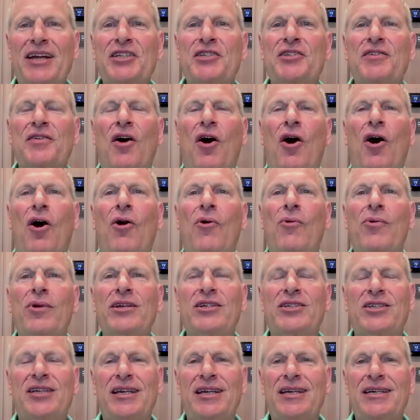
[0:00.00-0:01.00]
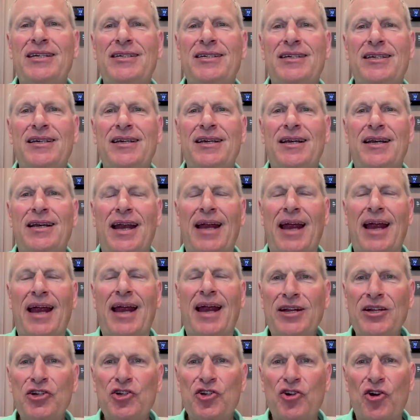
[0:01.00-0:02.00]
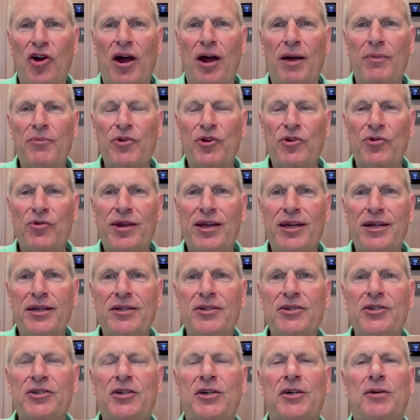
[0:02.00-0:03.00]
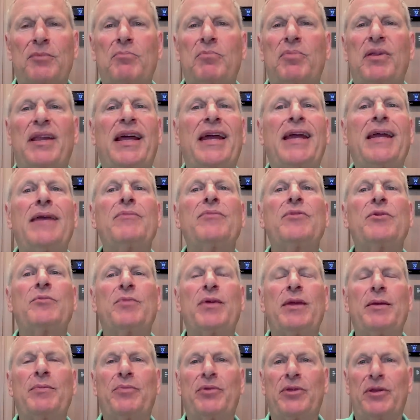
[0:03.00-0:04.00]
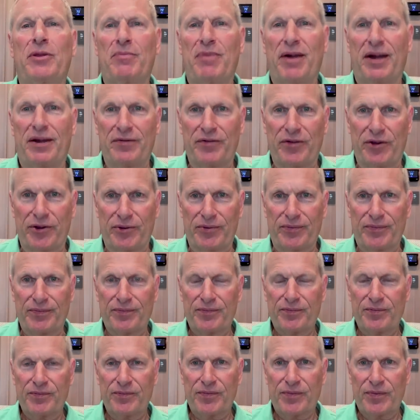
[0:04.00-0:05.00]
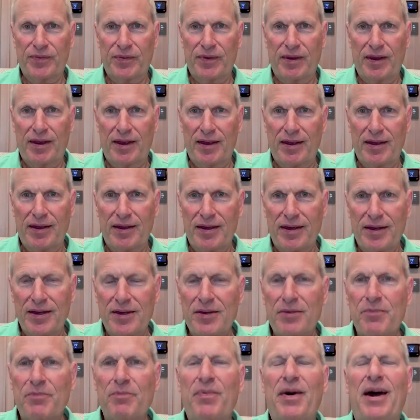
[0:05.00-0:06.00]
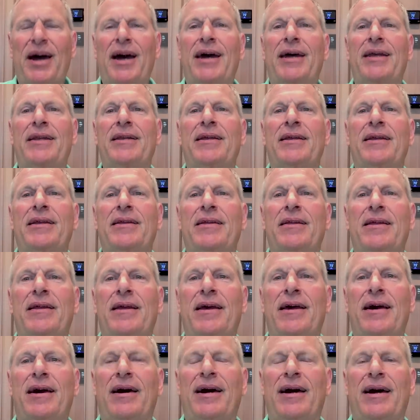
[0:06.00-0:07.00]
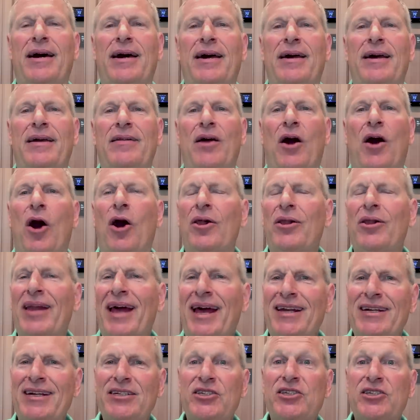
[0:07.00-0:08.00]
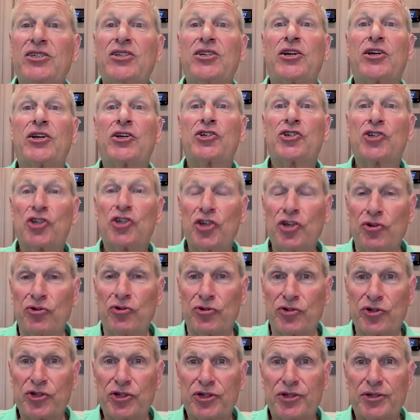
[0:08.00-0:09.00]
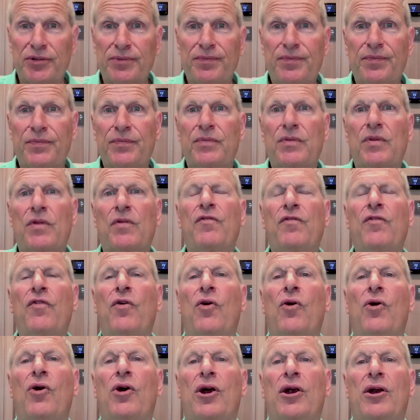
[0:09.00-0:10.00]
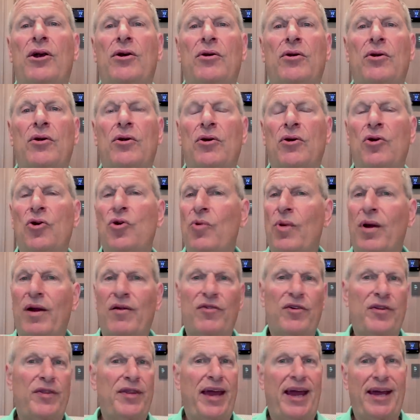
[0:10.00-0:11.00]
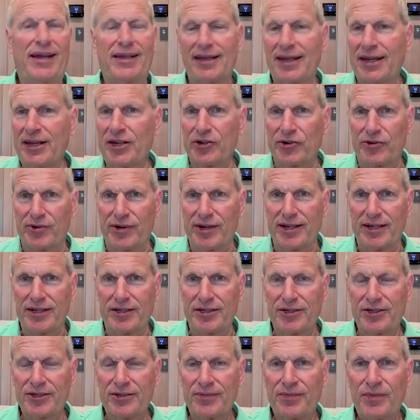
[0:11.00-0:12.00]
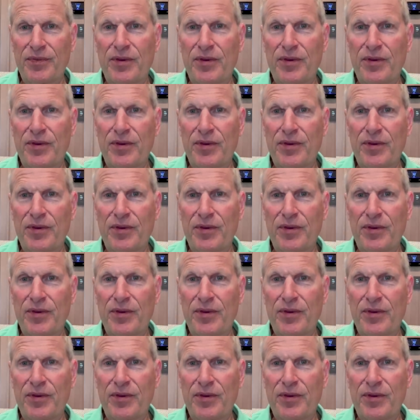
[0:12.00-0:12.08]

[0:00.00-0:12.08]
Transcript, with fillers: it's always easy in any job you're in to blame the people above you. But uh, all that is is an excuse for whoever that leader is